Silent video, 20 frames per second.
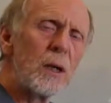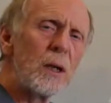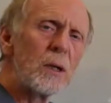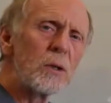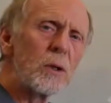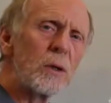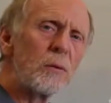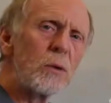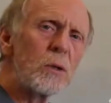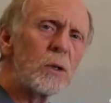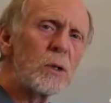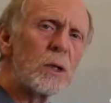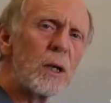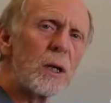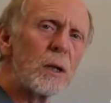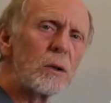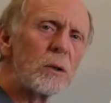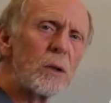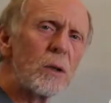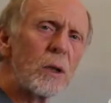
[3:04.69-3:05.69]
So if you
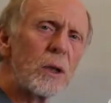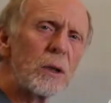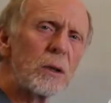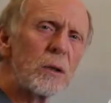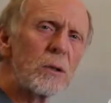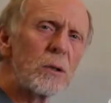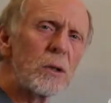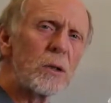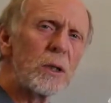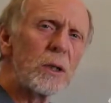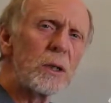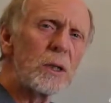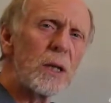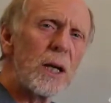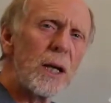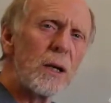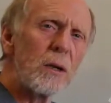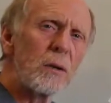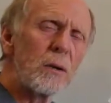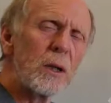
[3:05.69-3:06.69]
start knocking those trees
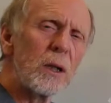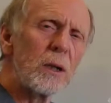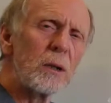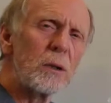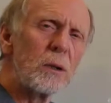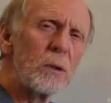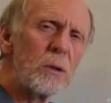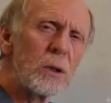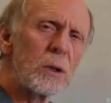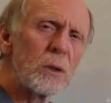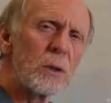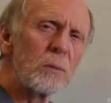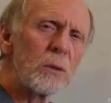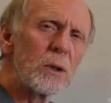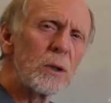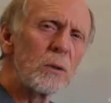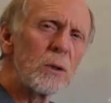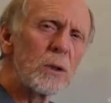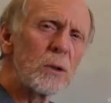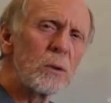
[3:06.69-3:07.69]
down and using them
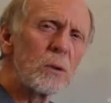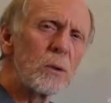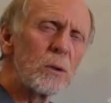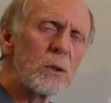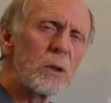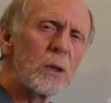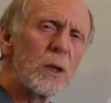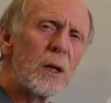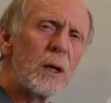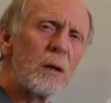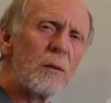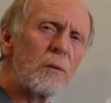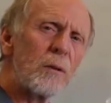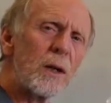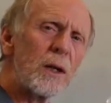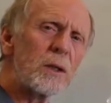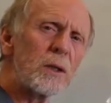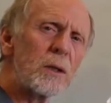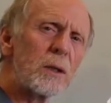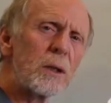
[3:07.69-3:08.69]
as a resource
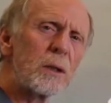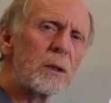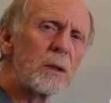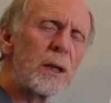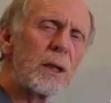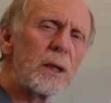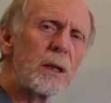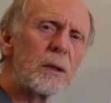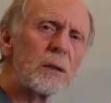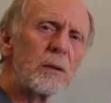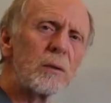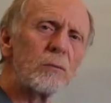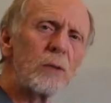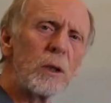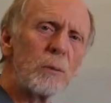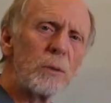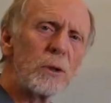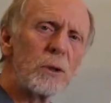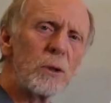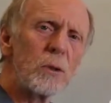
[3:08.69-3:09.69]
faster than they can
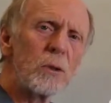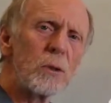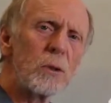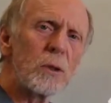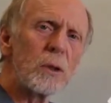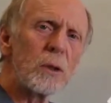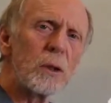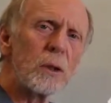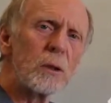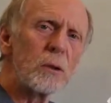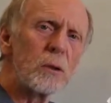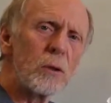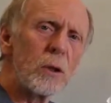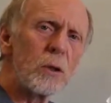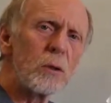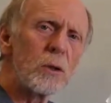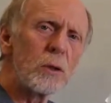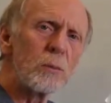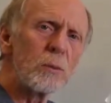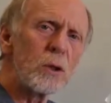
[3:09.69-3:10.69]
reproduce and
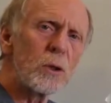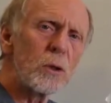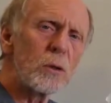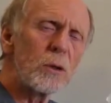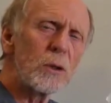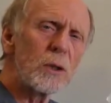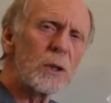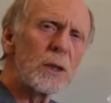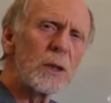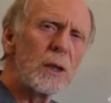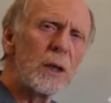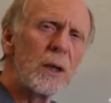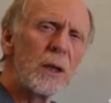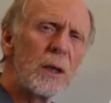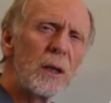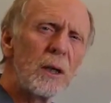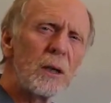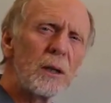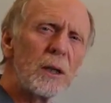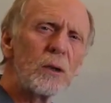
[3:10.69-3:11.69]
grow to maturity,
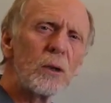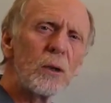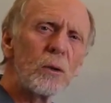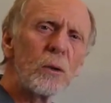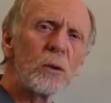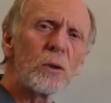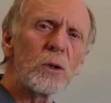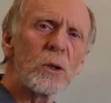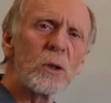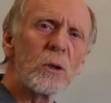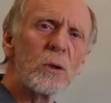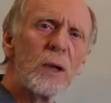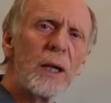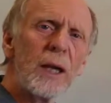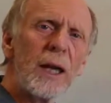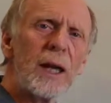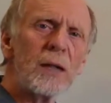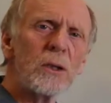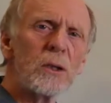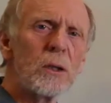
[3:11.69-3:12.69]
then you're also
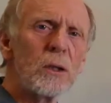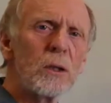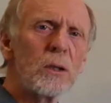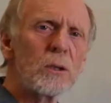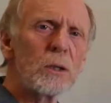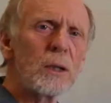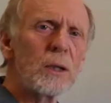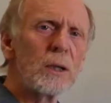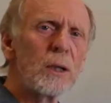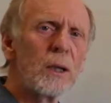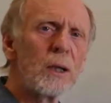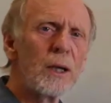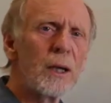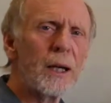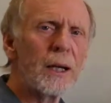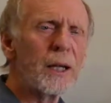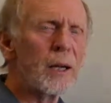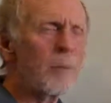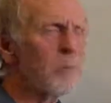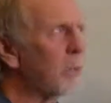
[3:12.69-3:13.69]
executing
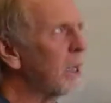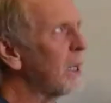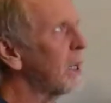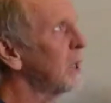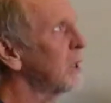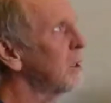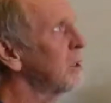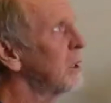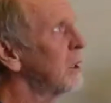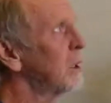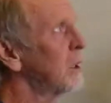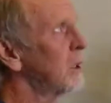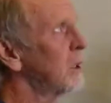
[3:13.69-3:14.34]
a campaign